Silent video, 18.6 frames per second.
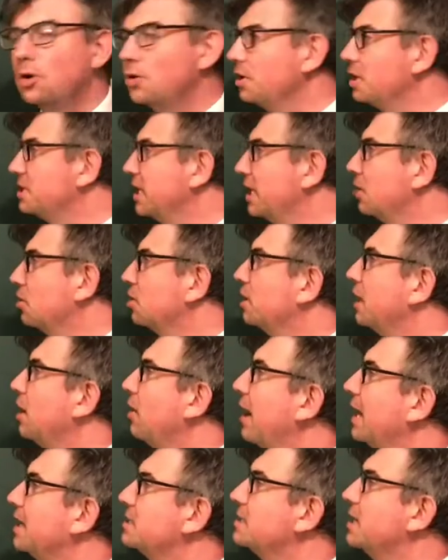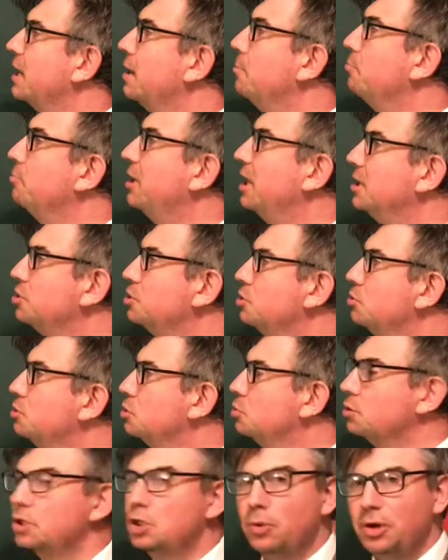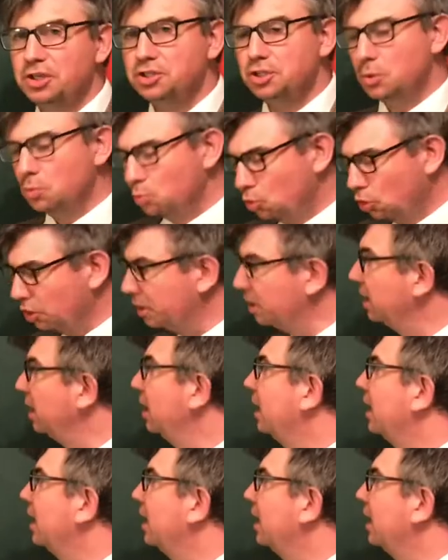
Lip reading: going to take a look now at page 221, question 1.